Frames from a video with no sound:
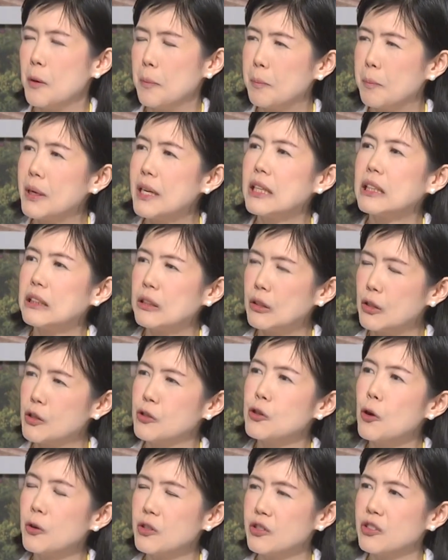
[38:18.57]
bring
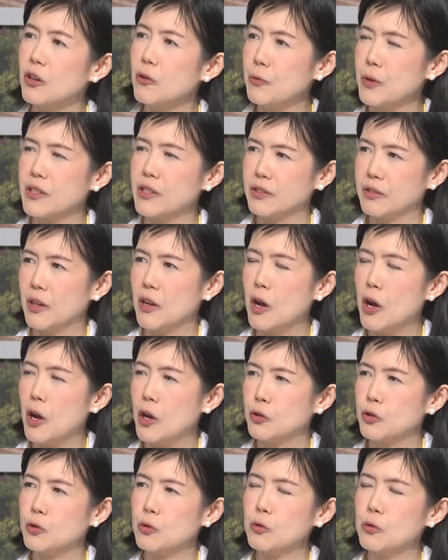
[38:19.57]
those service
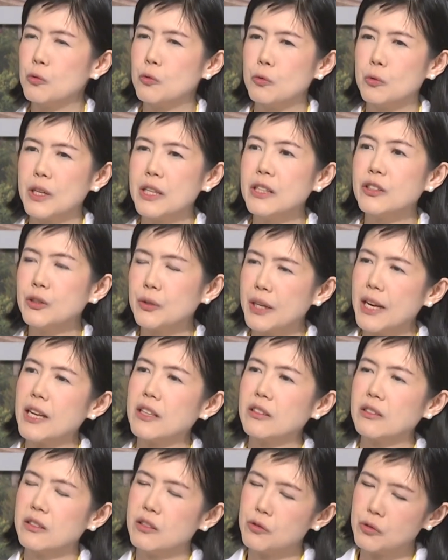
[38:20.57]
to
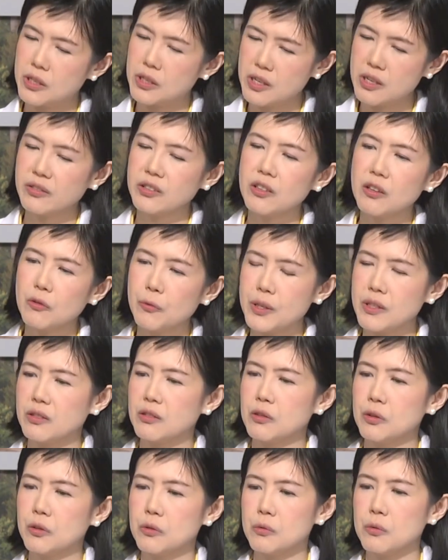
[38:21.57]
integrate this service
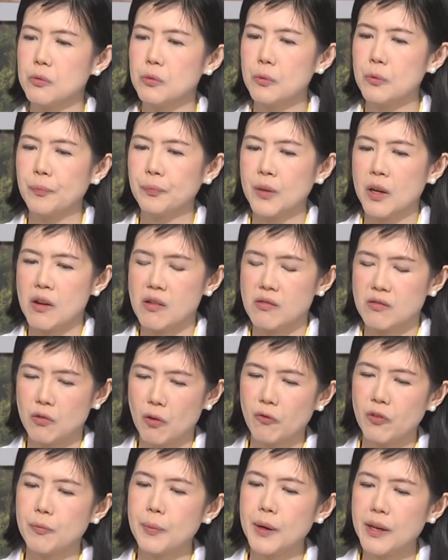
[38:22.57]
to
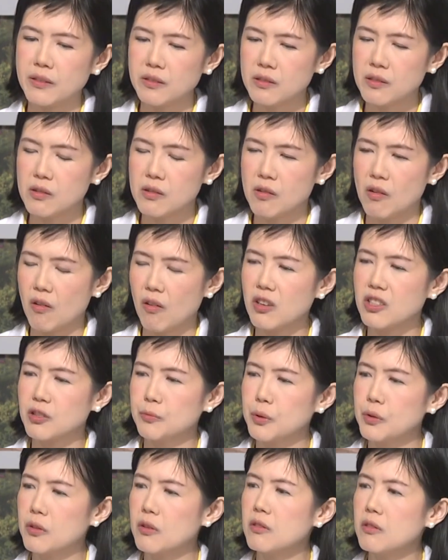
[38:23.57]
government
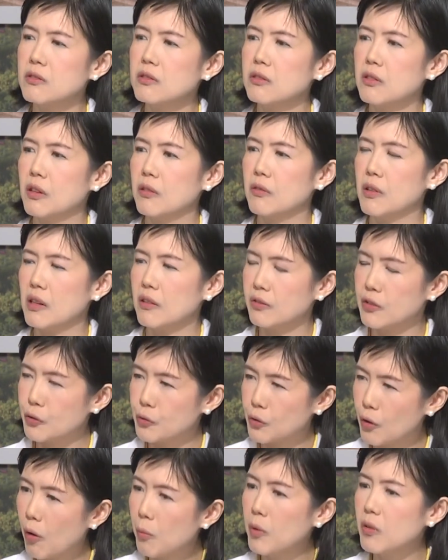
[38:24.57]
hospital
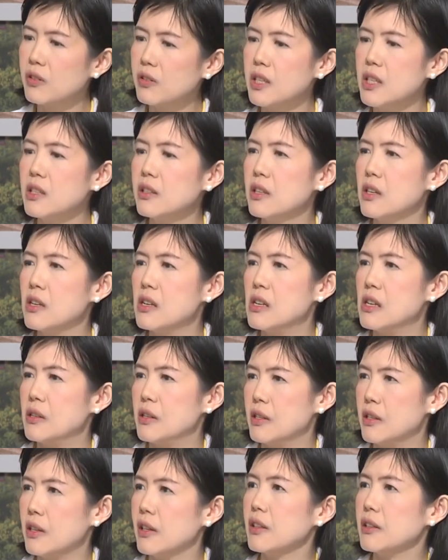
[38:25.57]
normally,
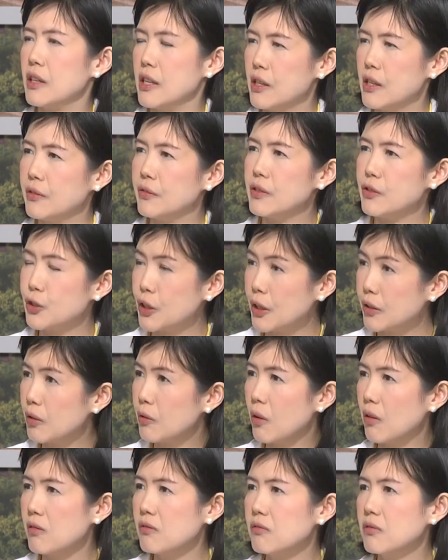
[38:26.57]
yeah, in
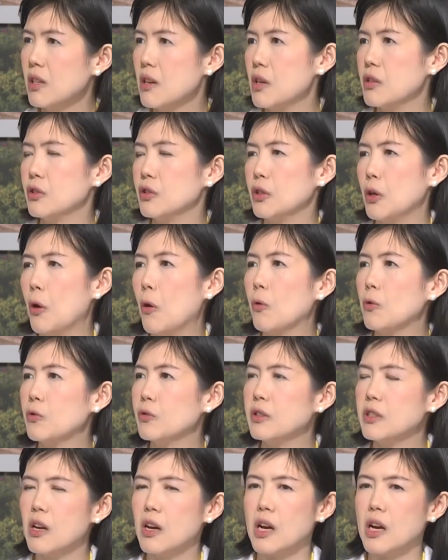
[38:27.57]
general. So
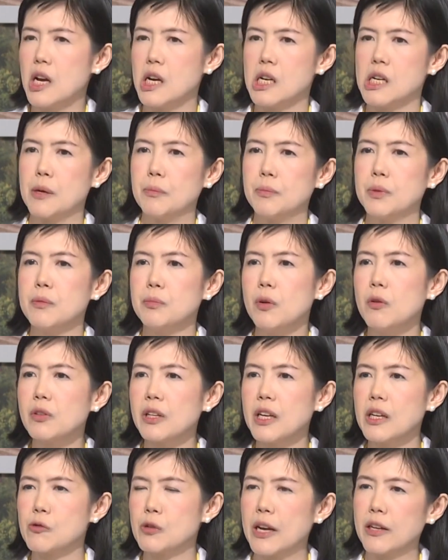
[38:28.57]
people
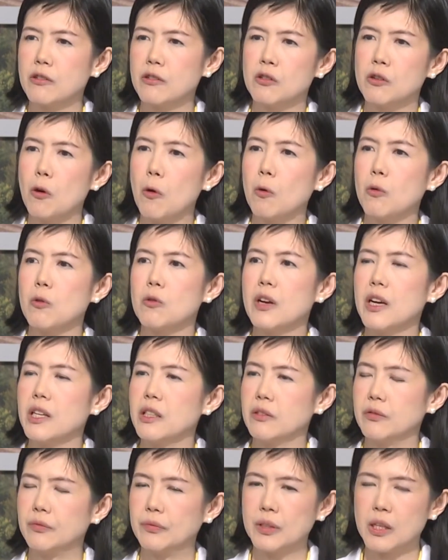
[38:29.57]
can go
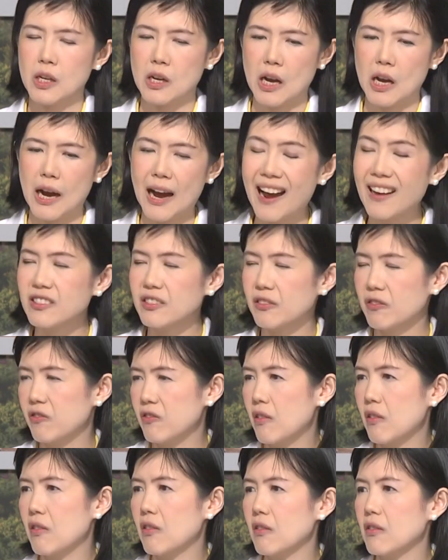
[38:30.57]
and ask
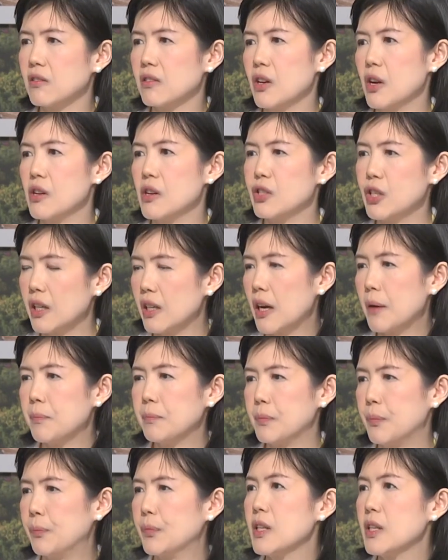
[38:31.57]
for checkup
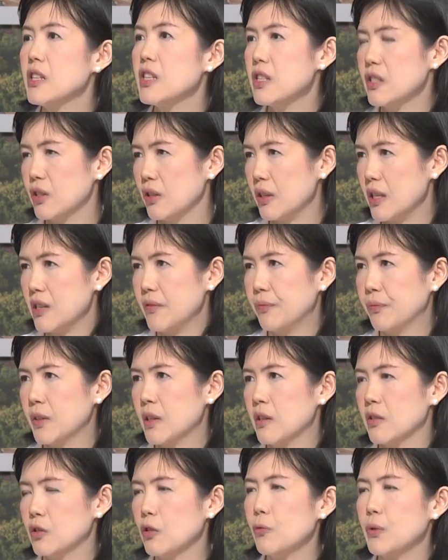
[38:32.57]
easily.
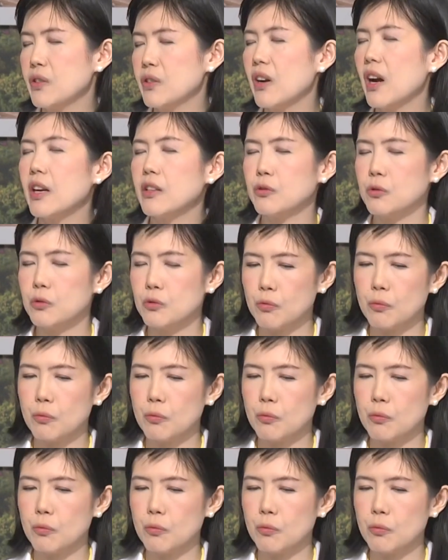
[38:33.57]
So we try to